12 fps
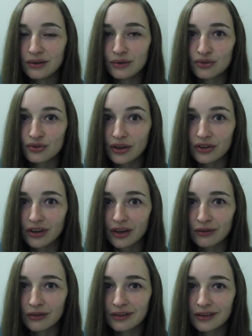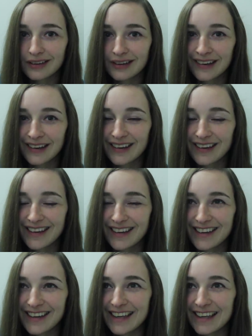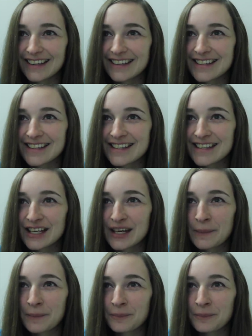You stress out. And